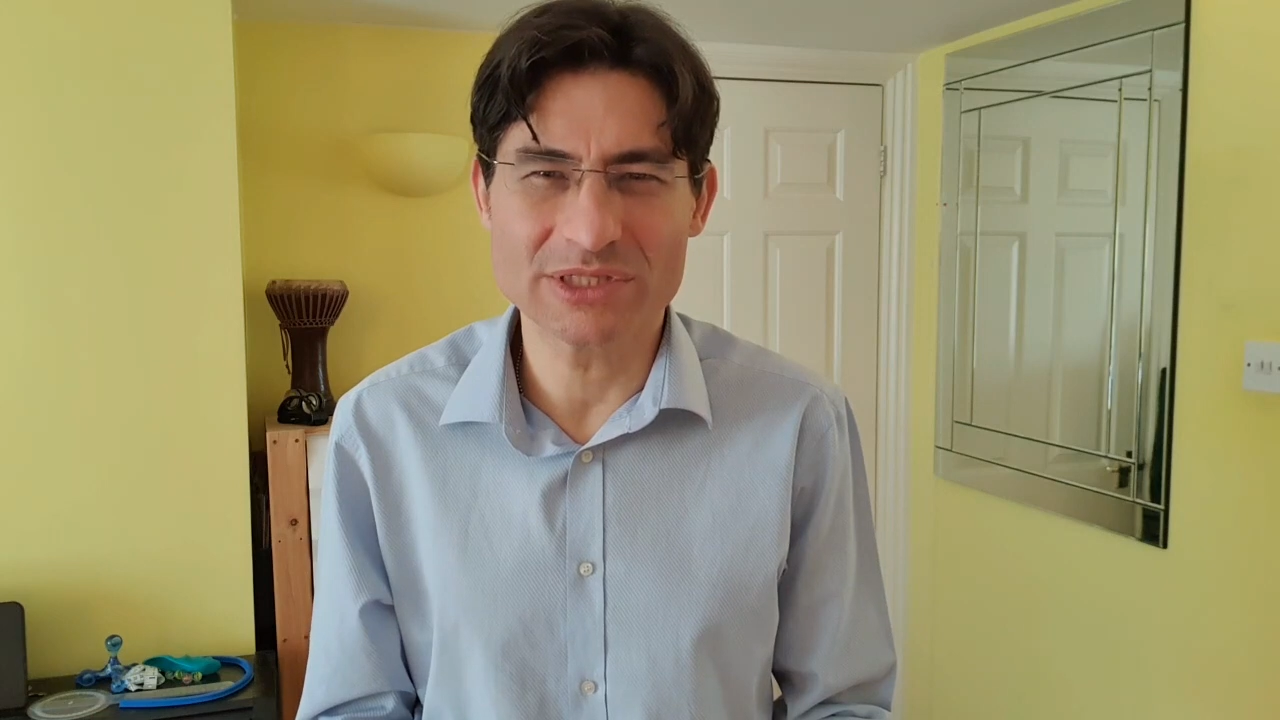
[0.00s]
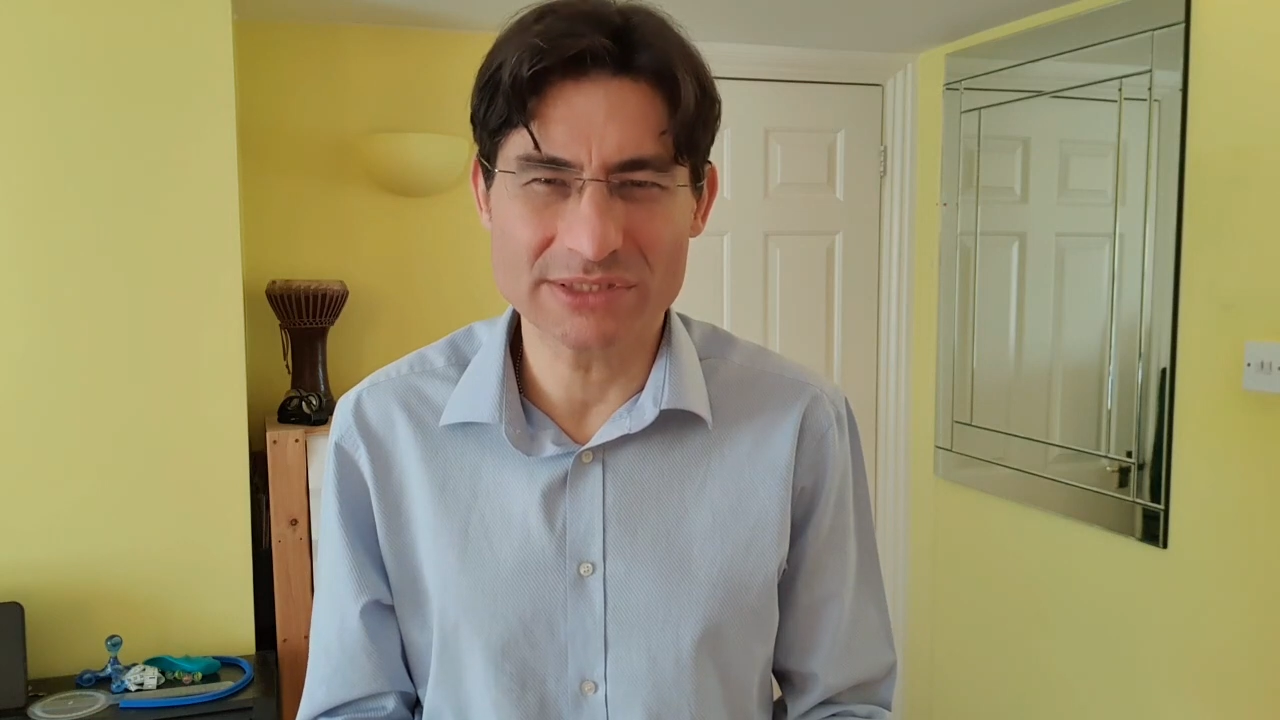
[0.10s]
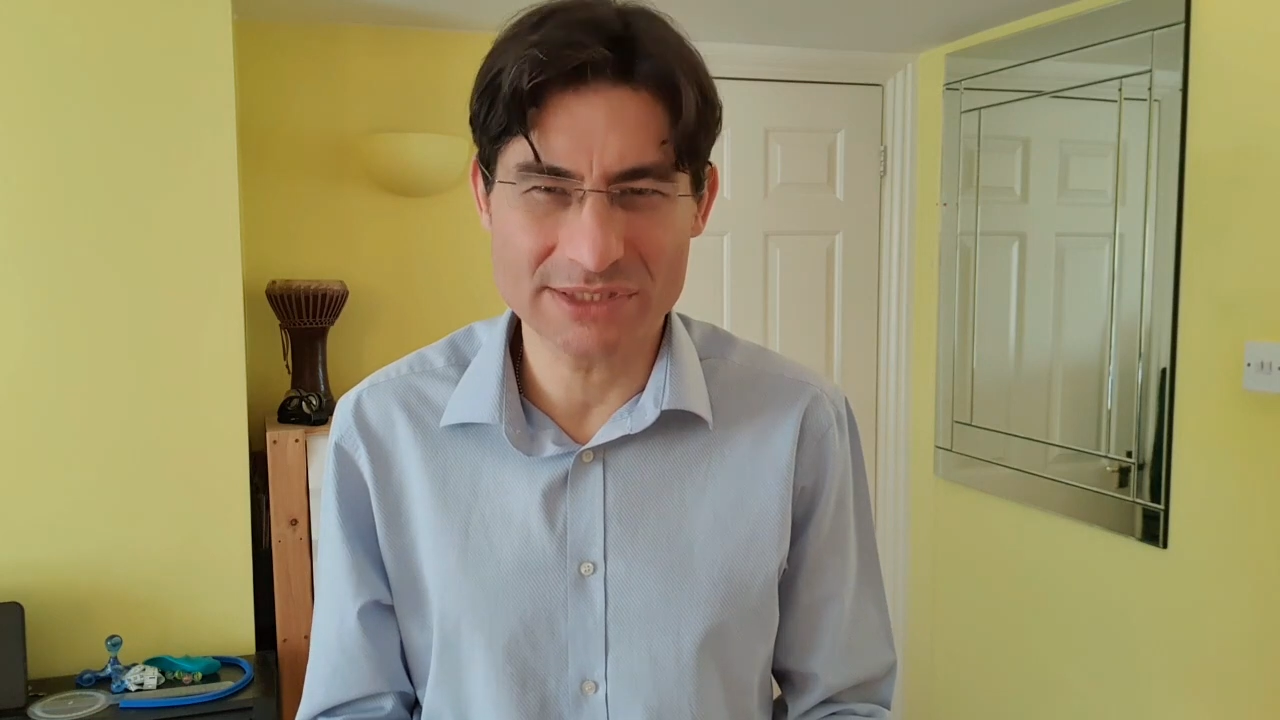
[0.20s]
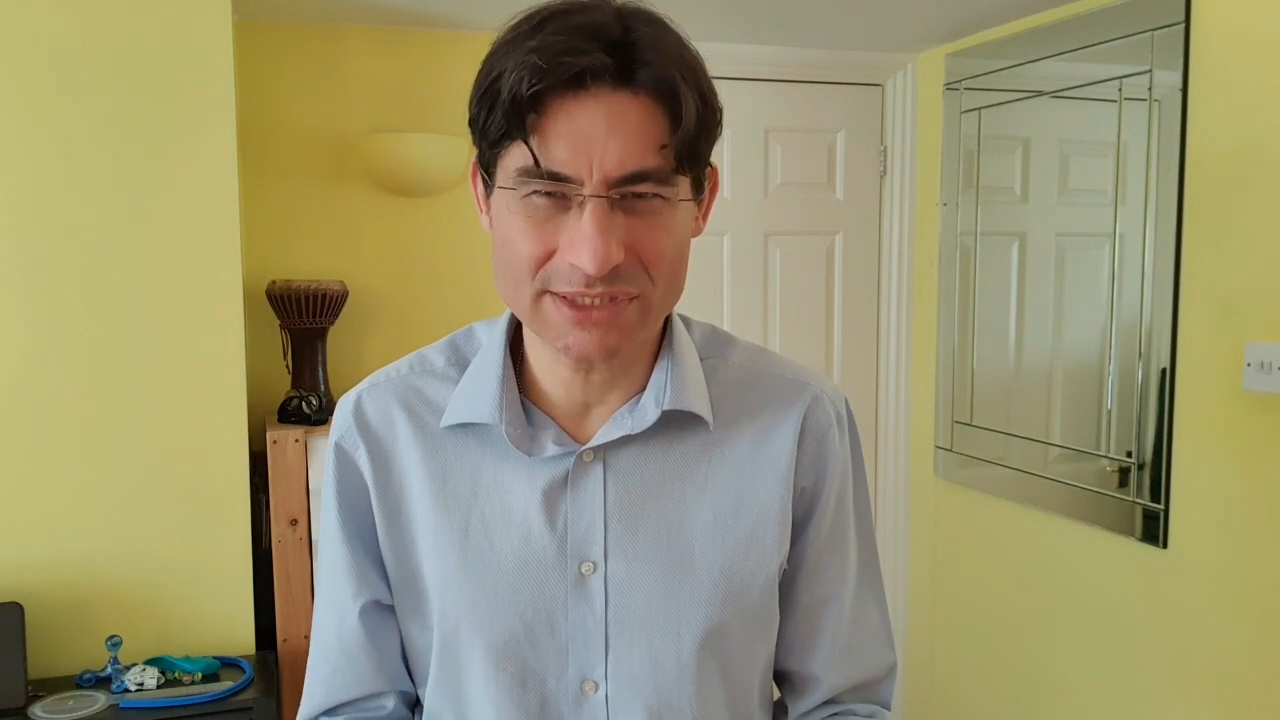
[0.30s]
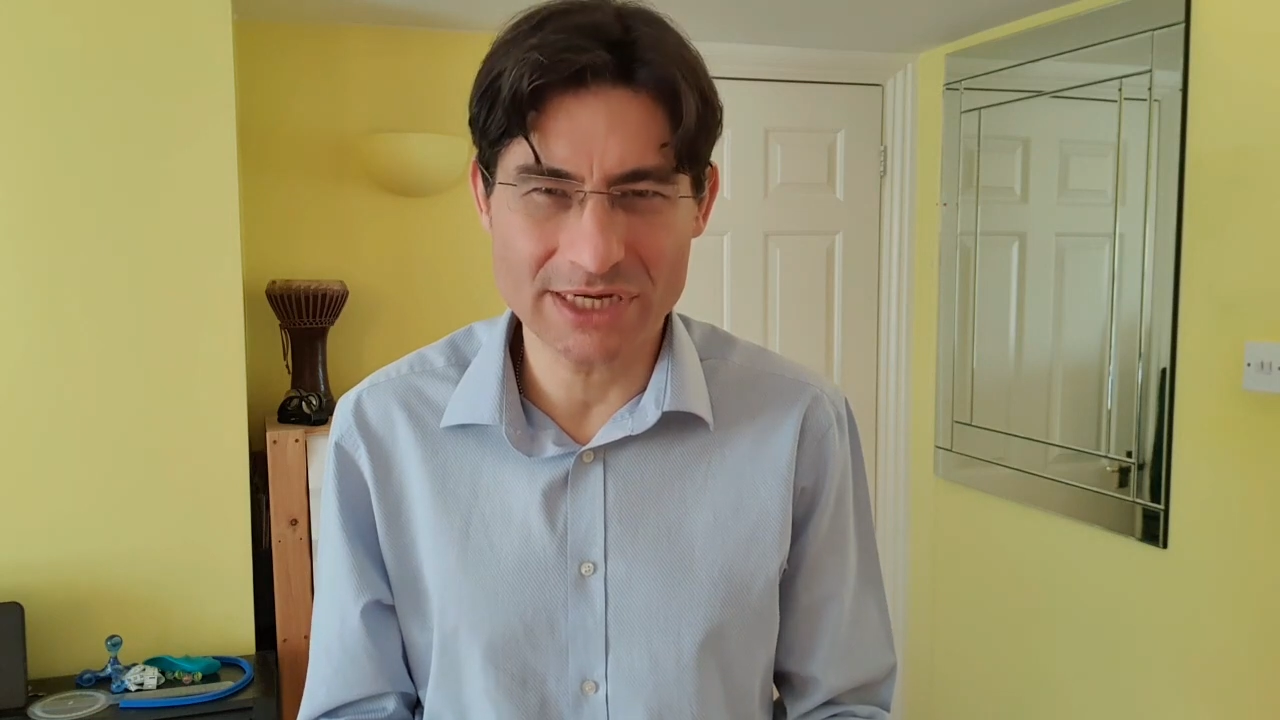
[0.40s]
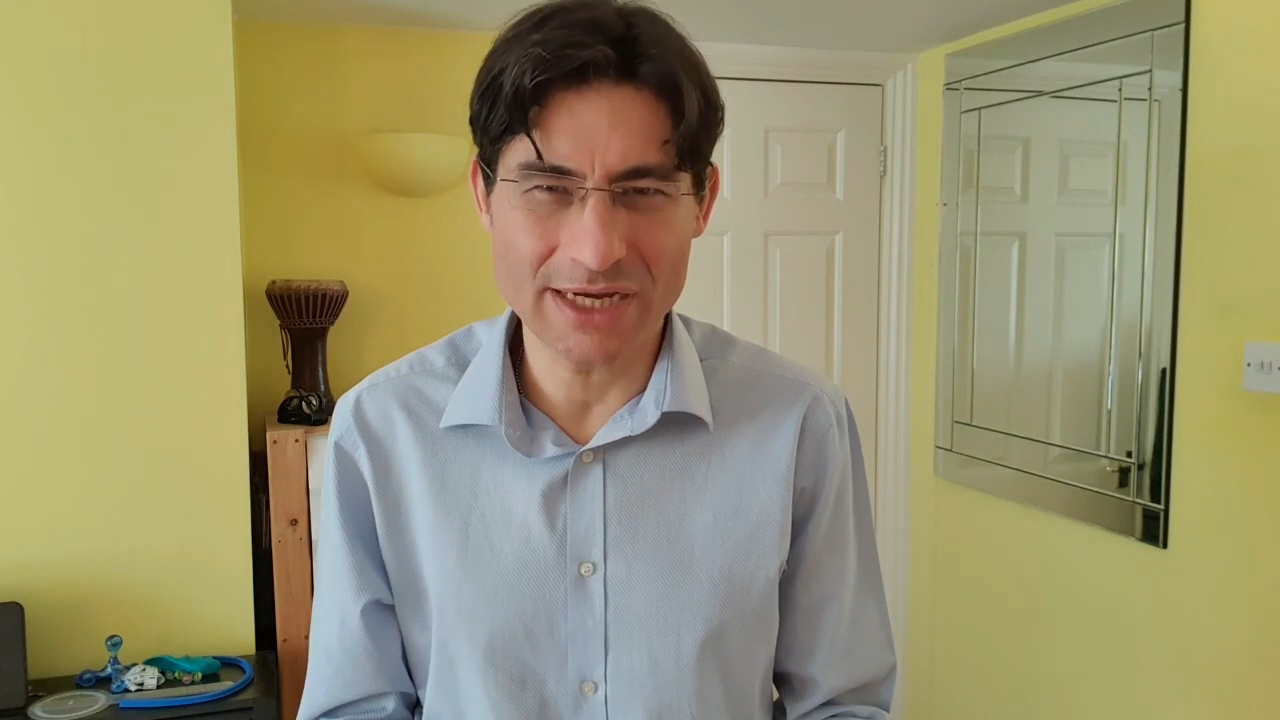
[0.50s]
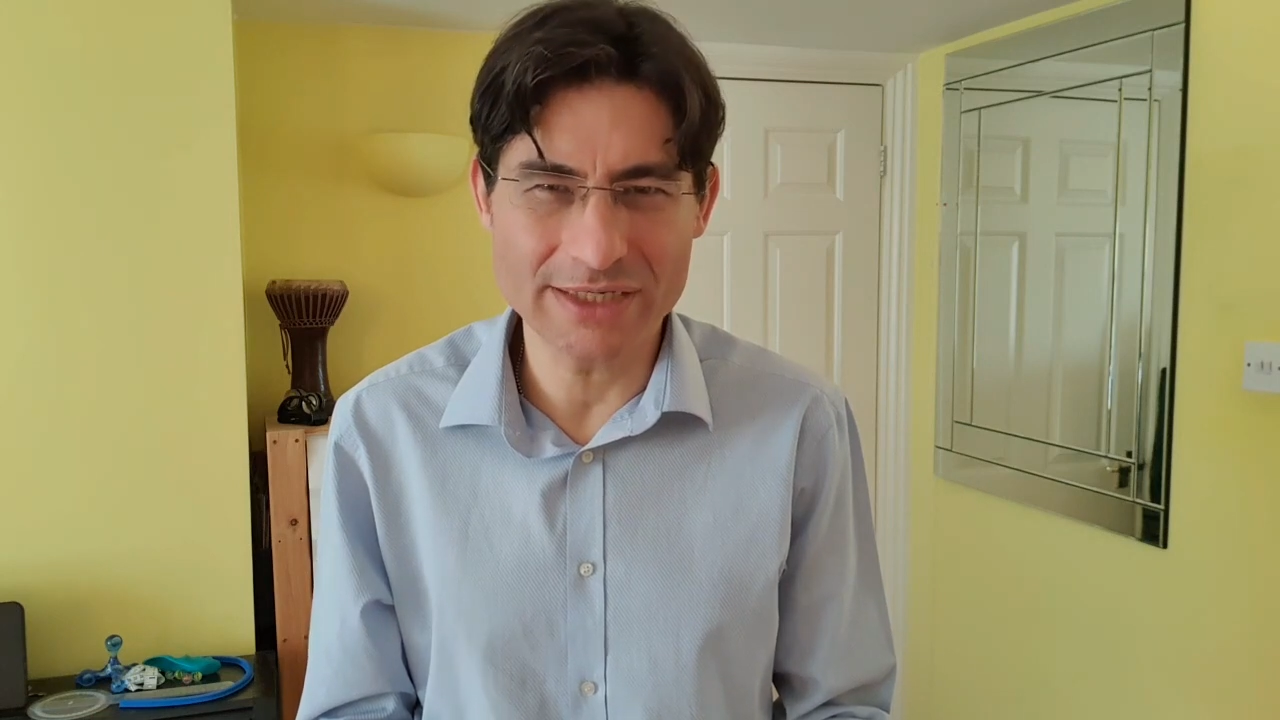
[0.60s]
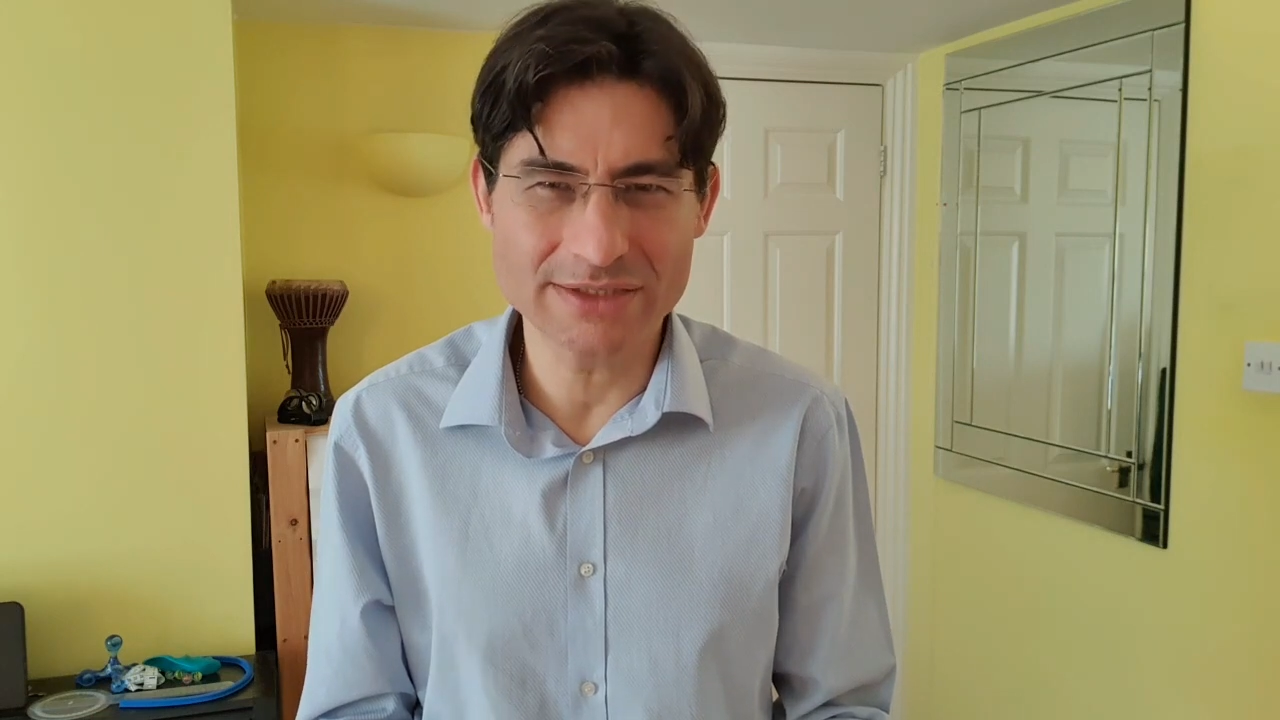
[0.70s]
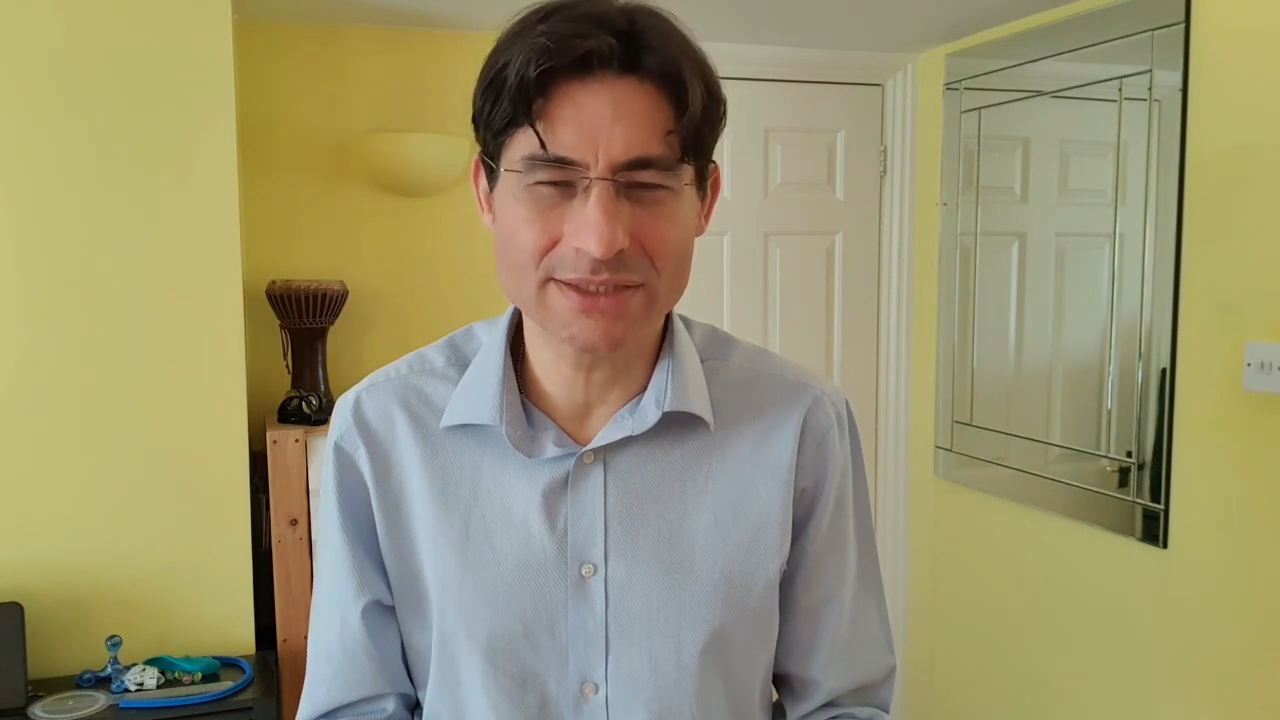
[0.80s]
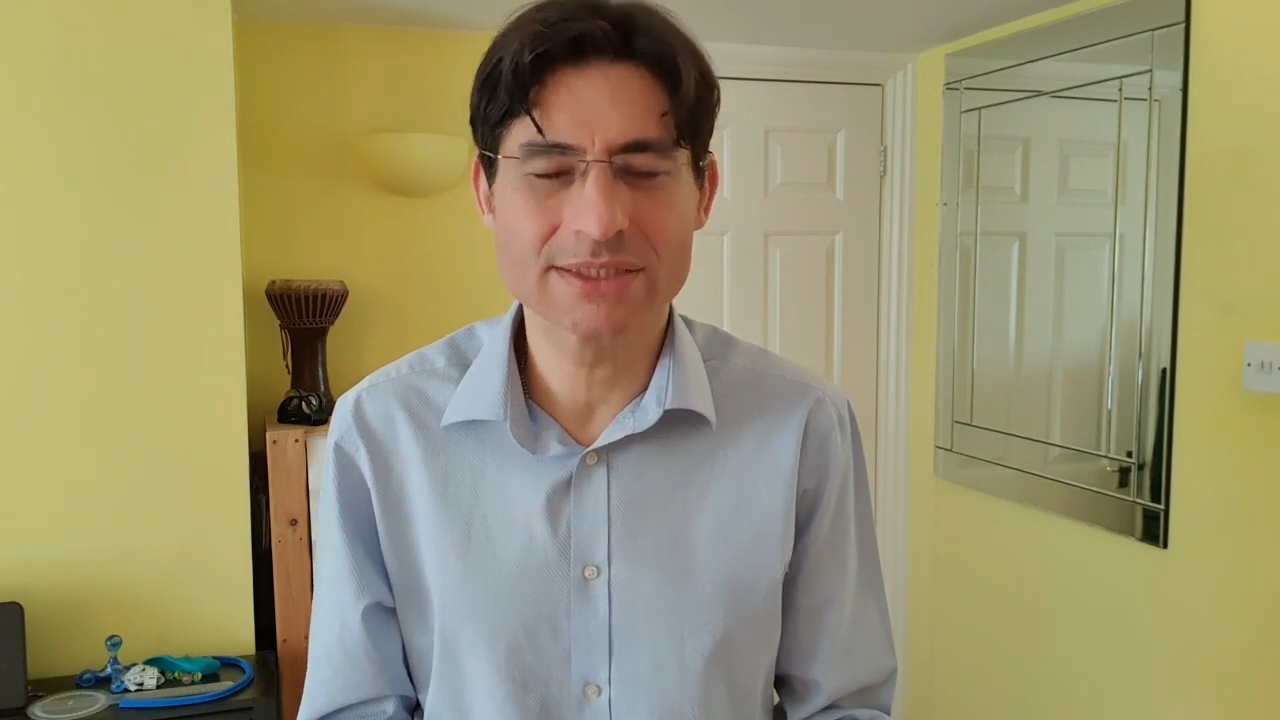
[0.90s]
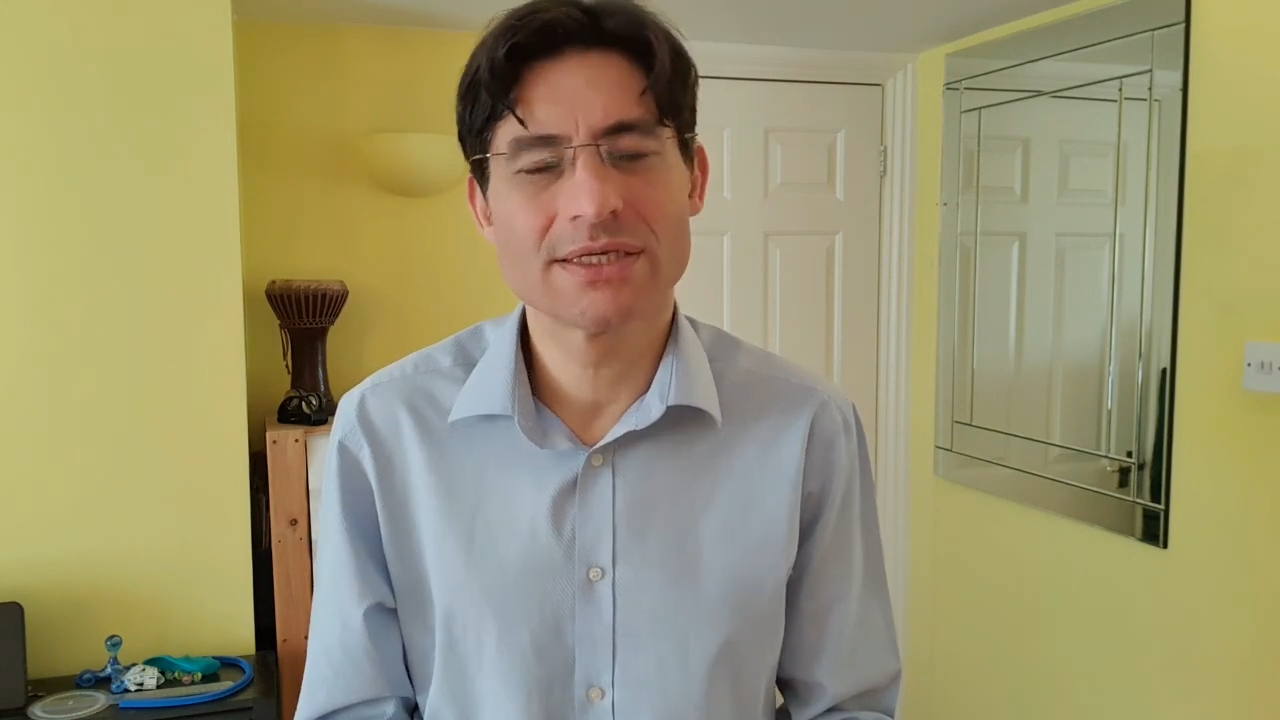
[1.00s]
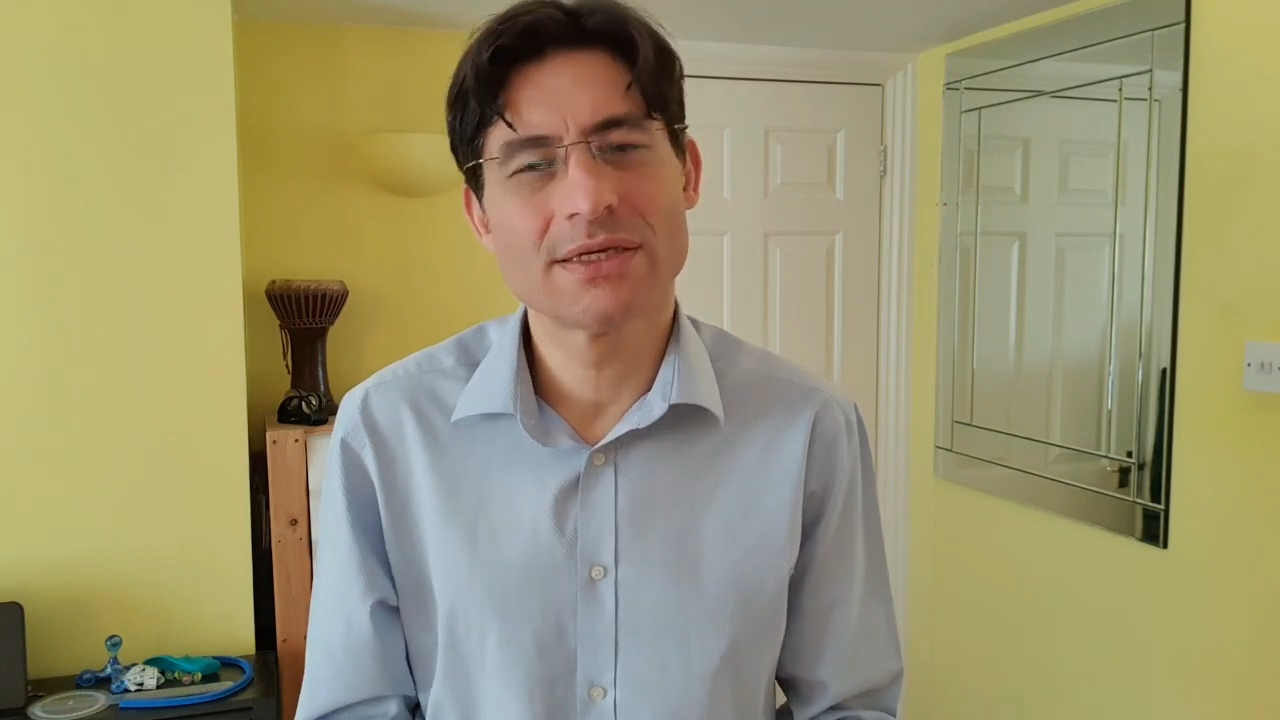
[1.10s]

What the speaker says: that's tight,